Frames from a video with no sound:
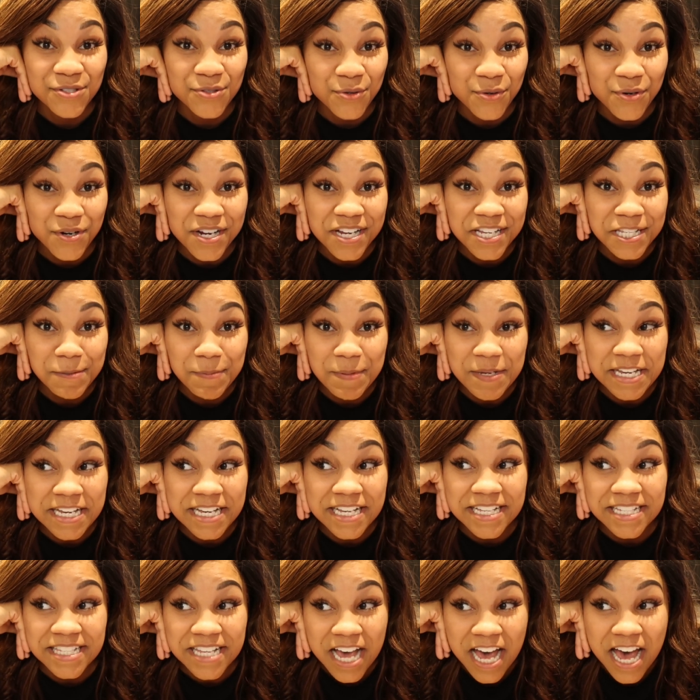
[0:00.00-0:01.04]
stories,
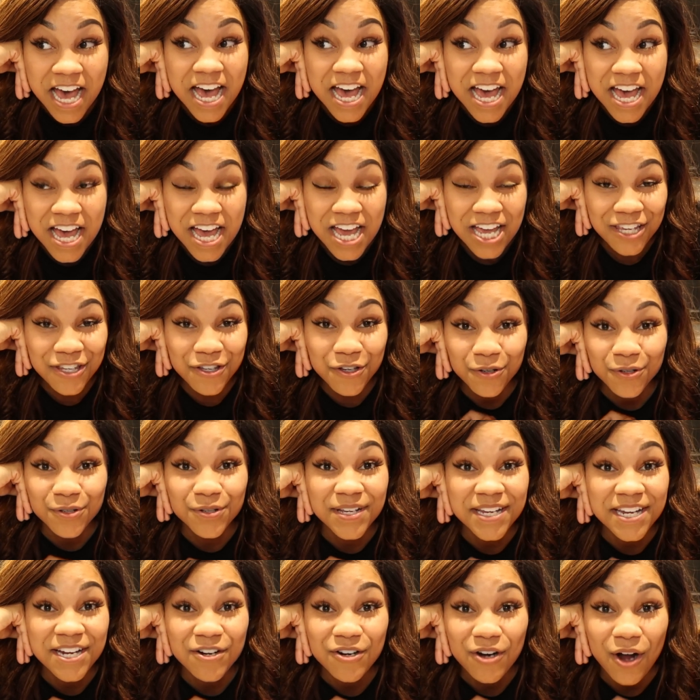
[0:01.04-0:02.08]
because you'll
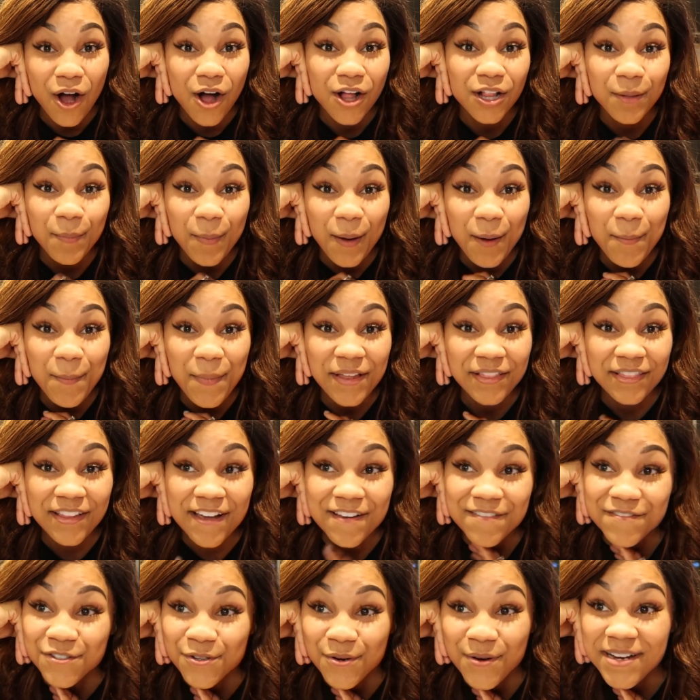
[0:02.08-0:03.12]
hear all about my
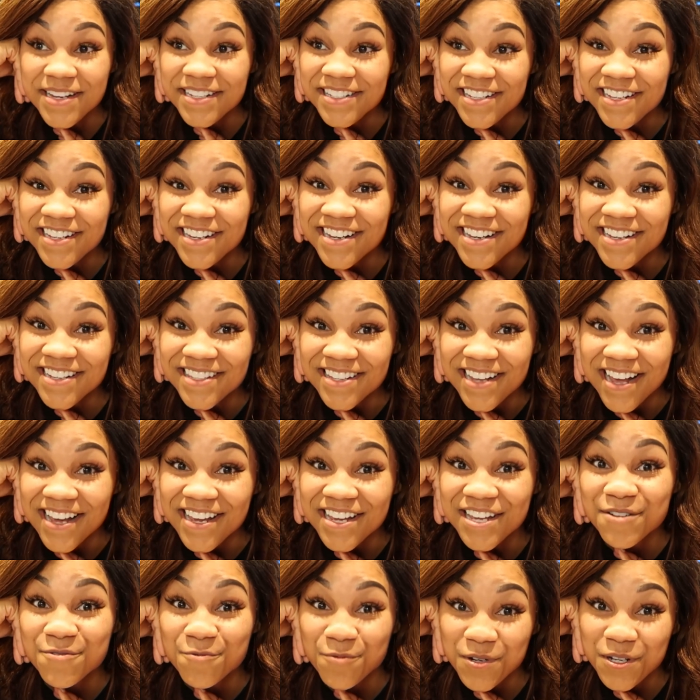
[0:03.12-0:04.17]
life's craziness
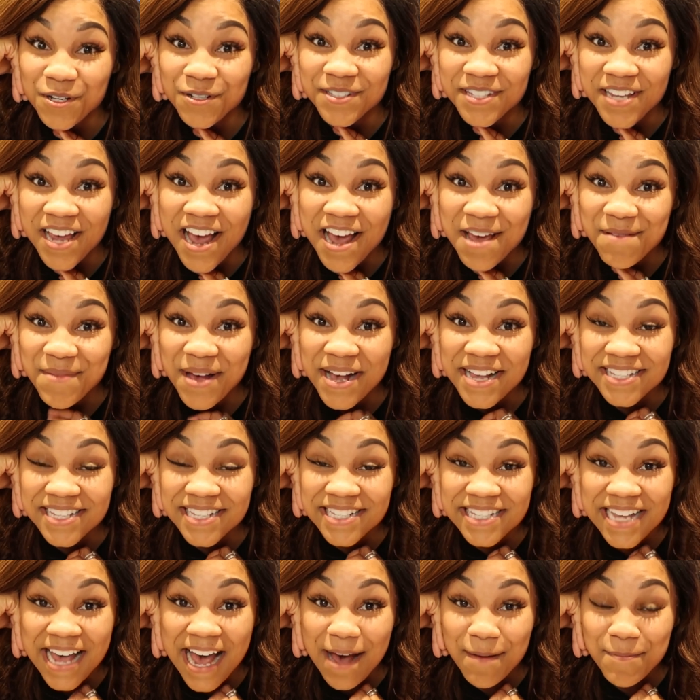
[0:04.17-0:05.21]
in real time as
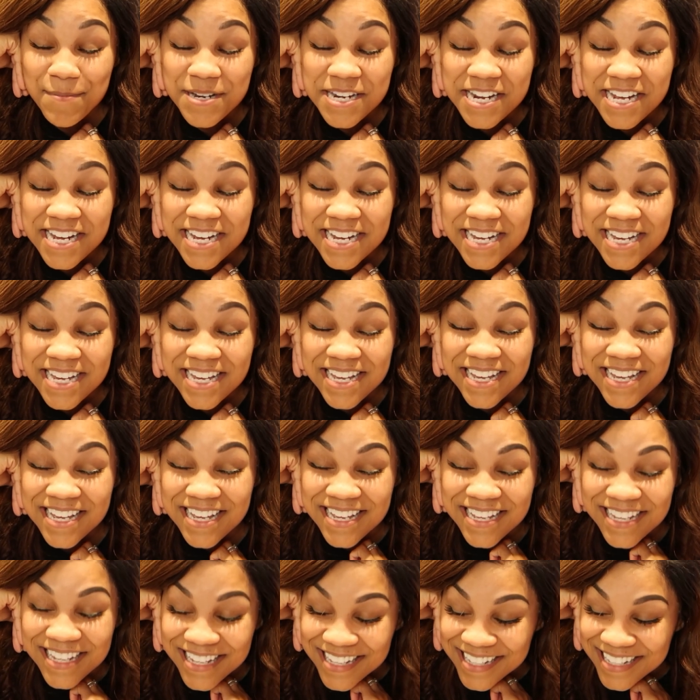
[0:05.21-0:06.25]
it's happening
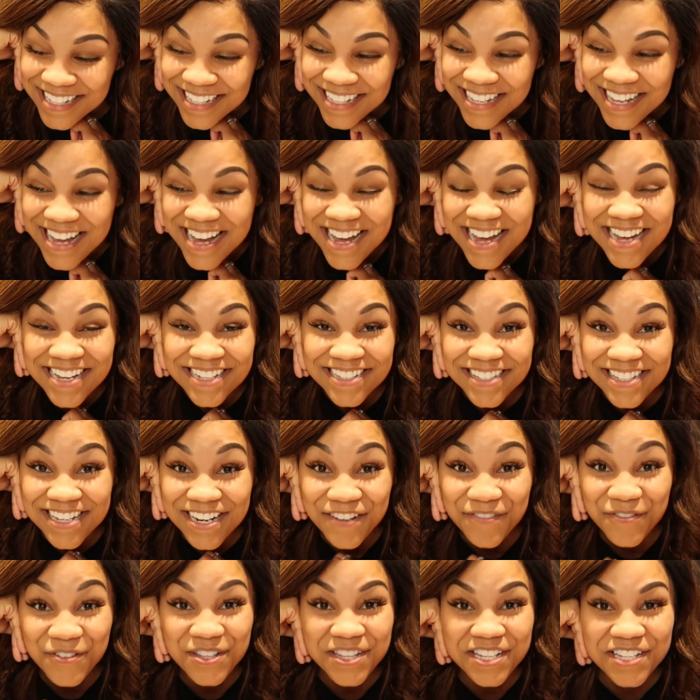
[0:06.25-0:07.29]

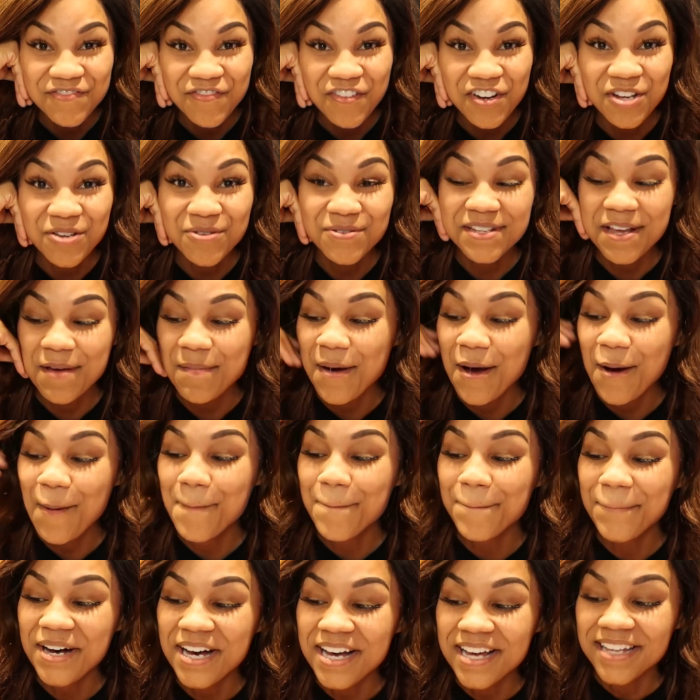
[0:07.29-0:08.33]
instead of when these videos come
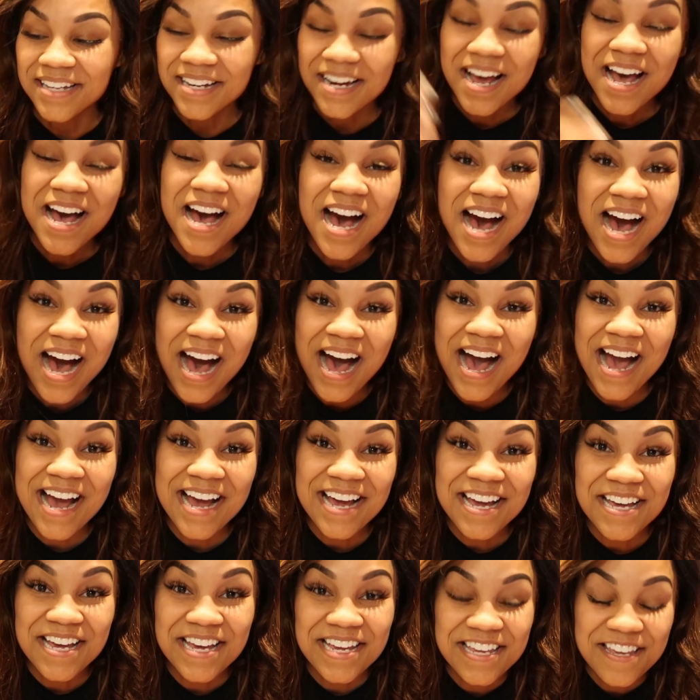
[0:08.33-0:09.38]
out. But
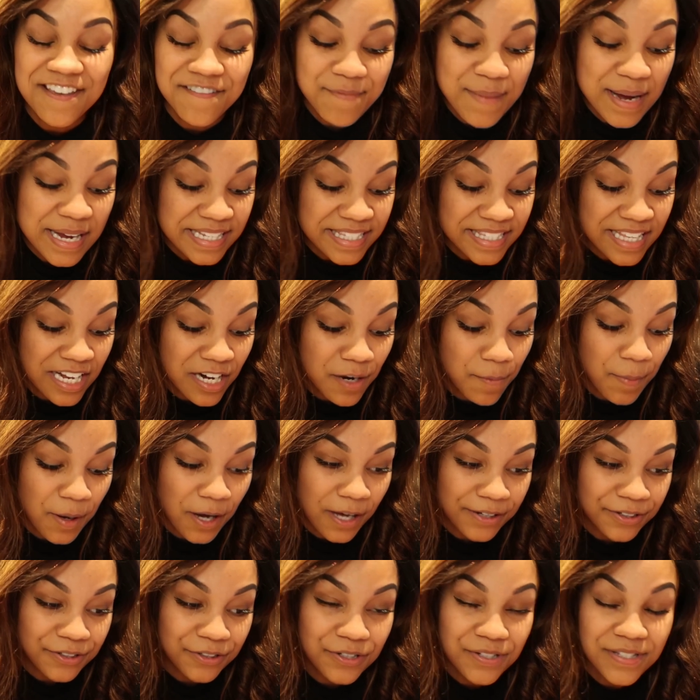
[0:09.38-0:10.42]
I give my son a
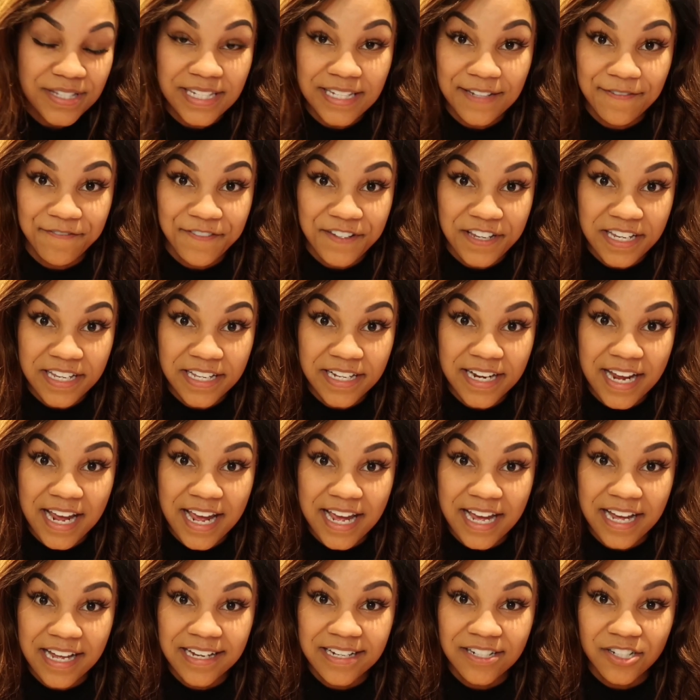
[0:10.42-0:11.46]
bottle to feed,
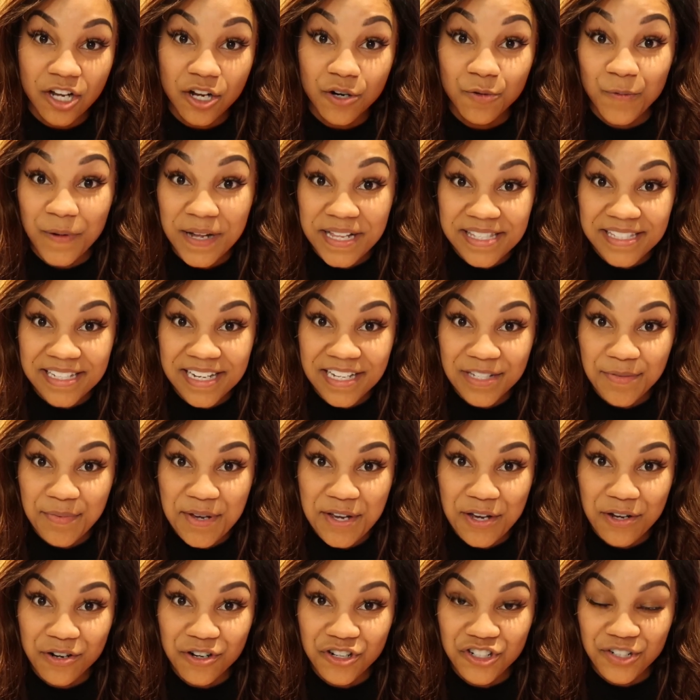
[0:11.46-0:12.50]
and on Wednesdays
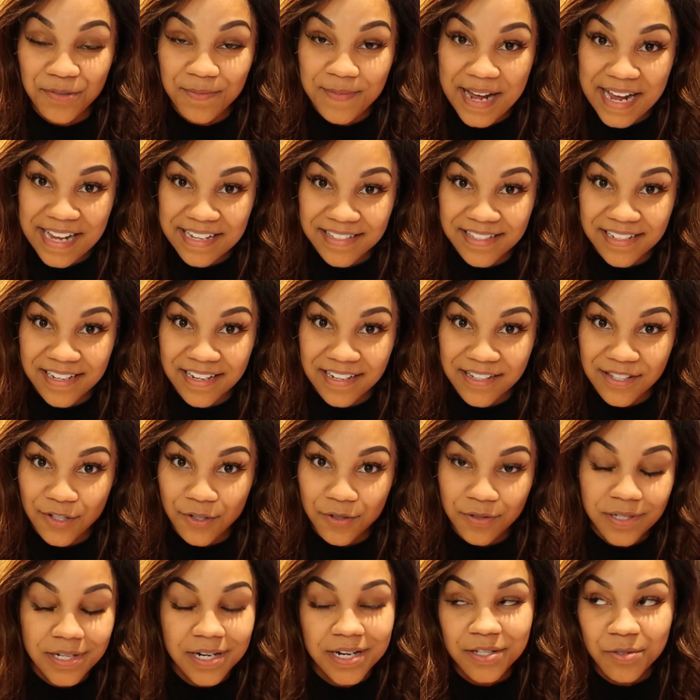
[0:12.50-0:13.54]
we go to gymnastics.
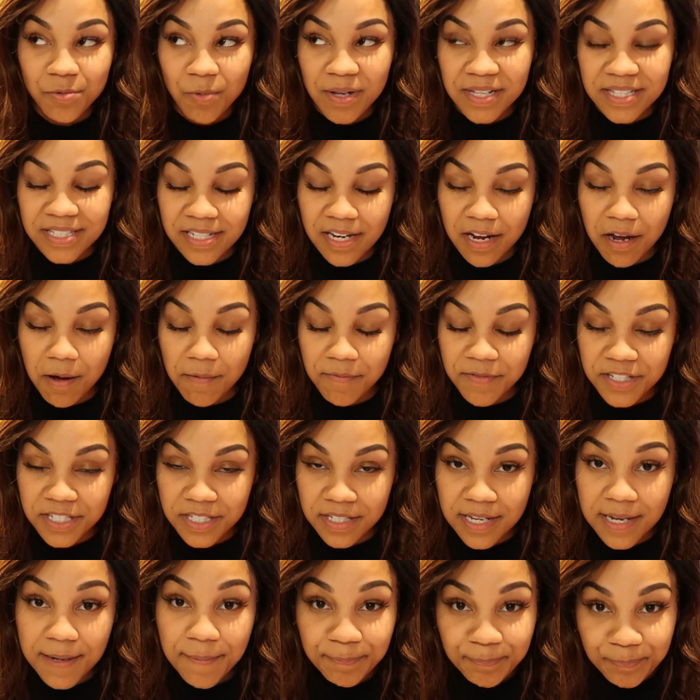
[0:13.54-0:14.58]
So today's Wednesday,
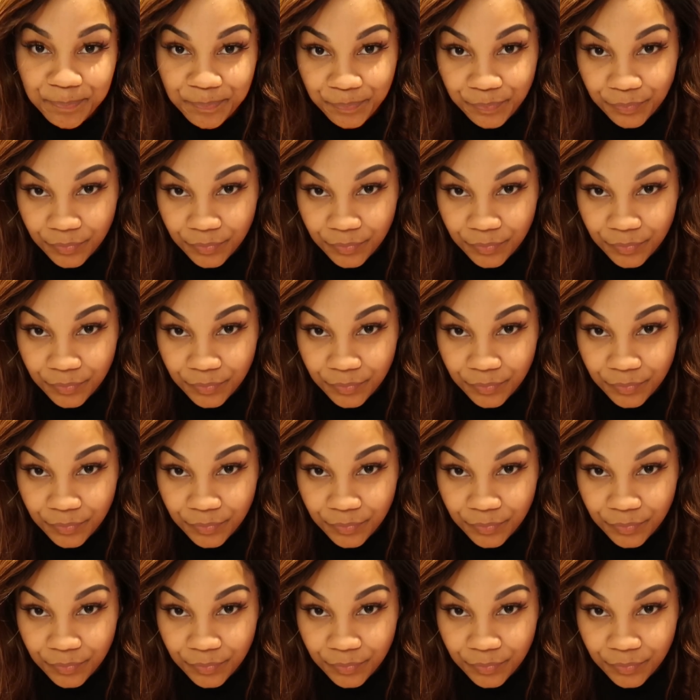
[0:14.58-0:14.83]
obviously.